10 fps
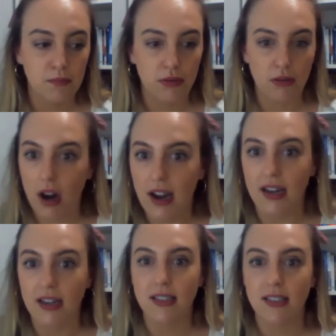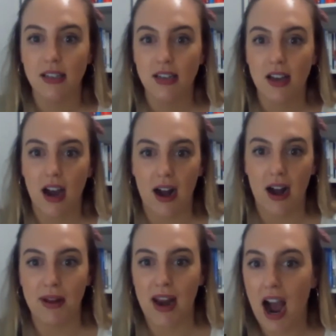products
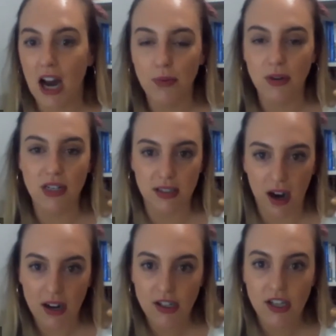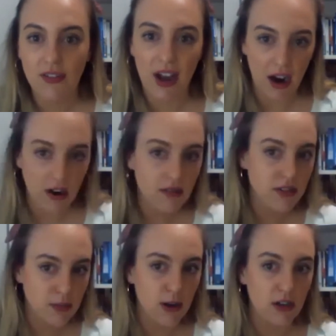and how do we design ourselves out of
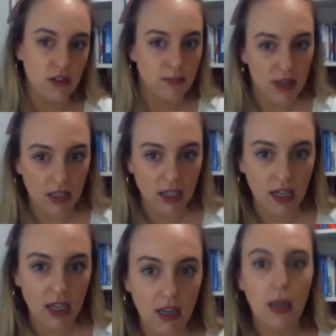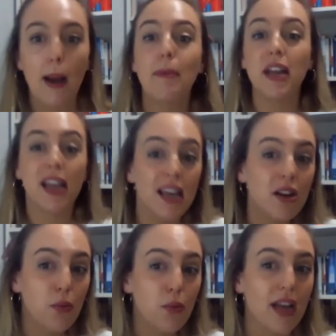disposability, but in
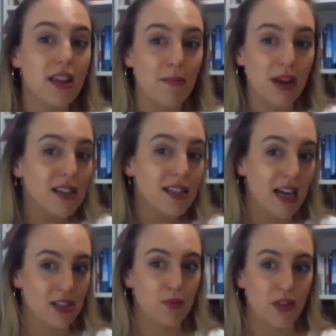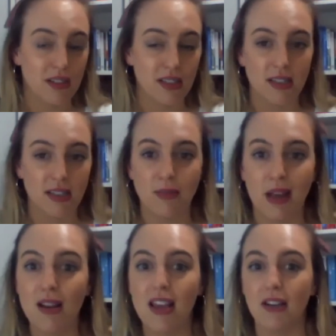a way that makes sense with the system
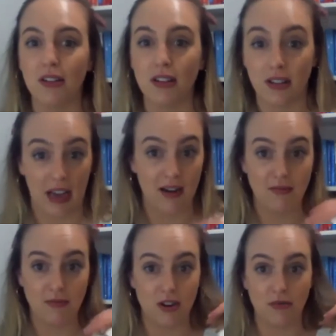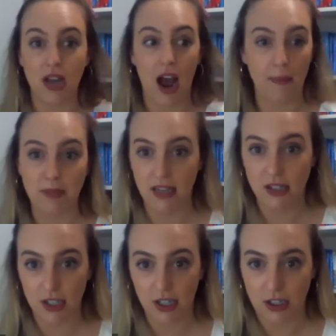that taps
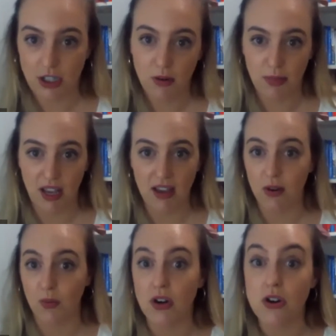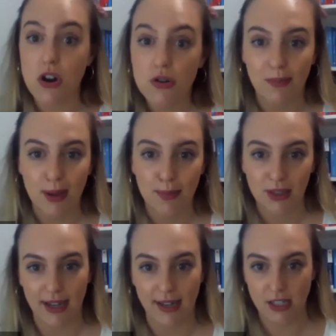into consumer behavior. We know that
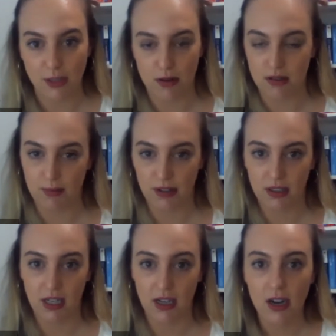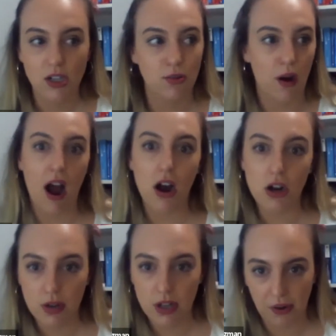people like disposability. So how
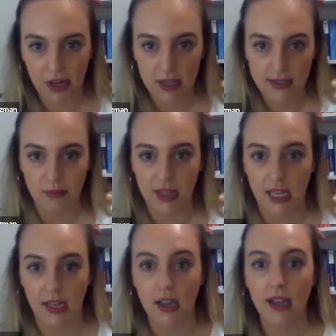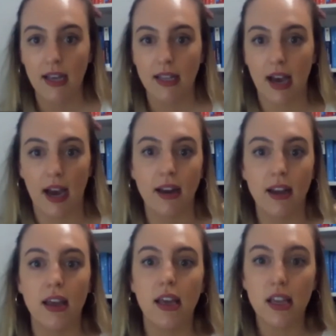do we create something that
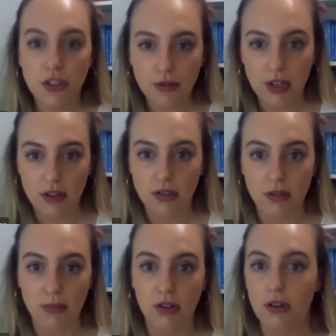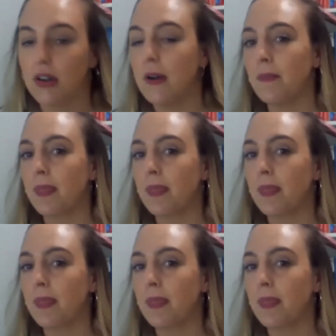is reusable,